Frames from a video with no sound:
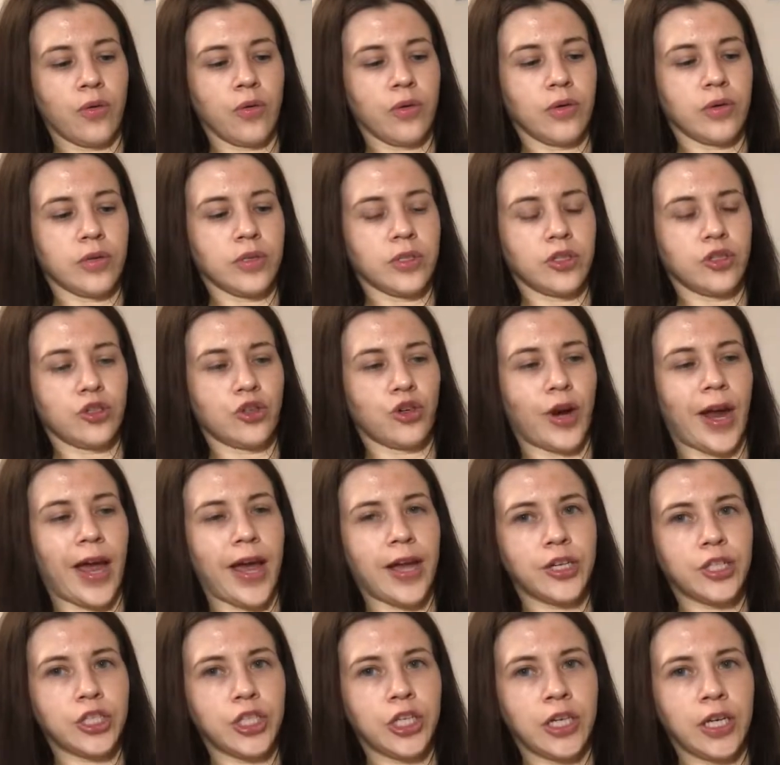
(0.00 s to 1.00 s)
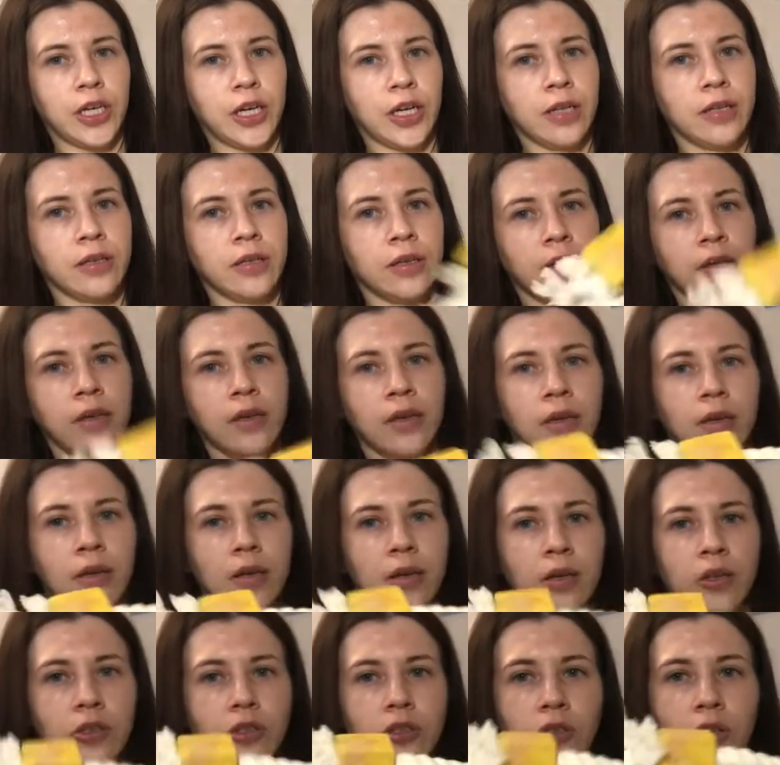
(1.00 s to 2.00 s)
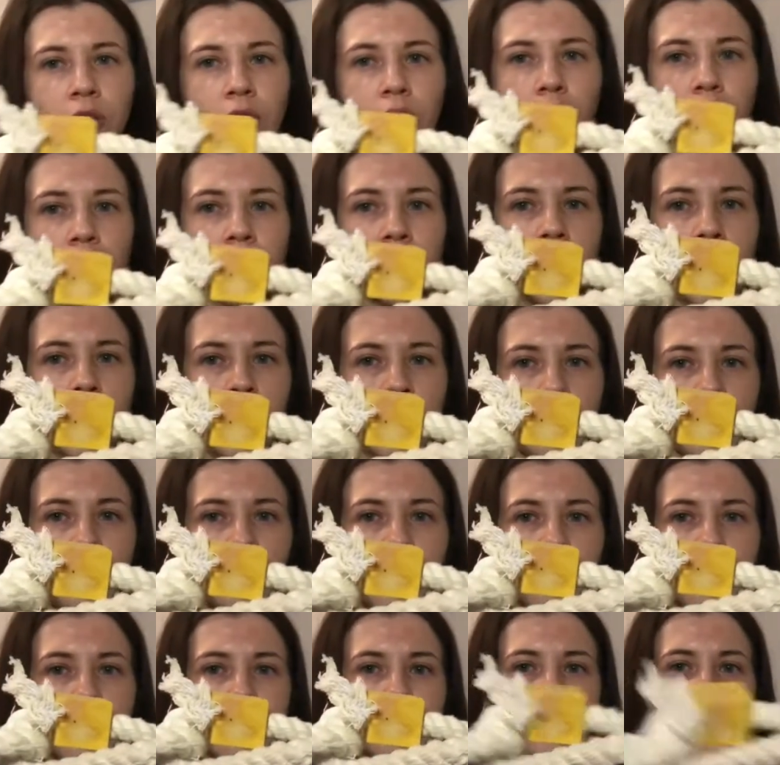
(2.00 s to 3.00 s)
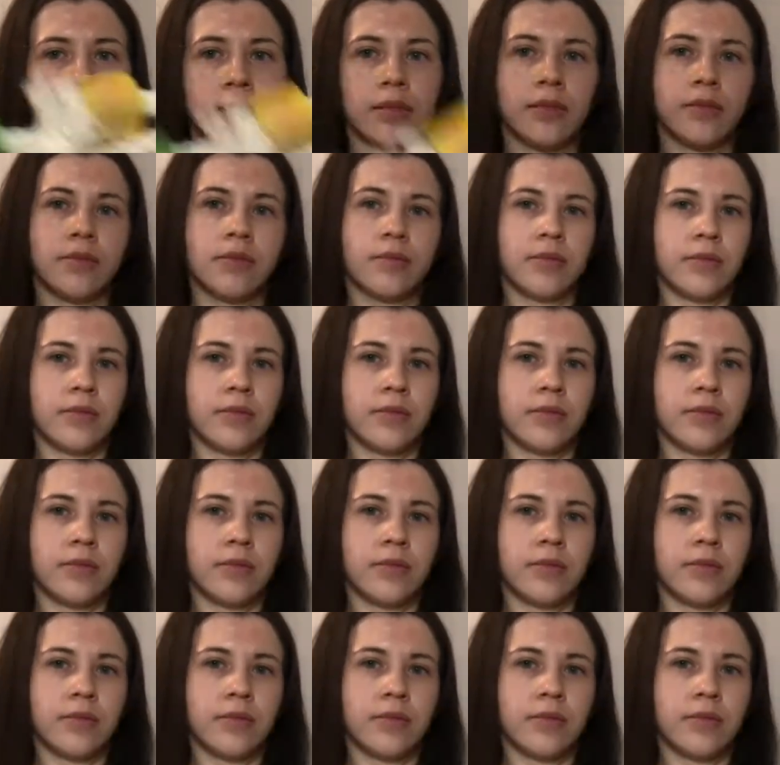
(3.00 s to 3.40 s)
stretching it, so it looks like this.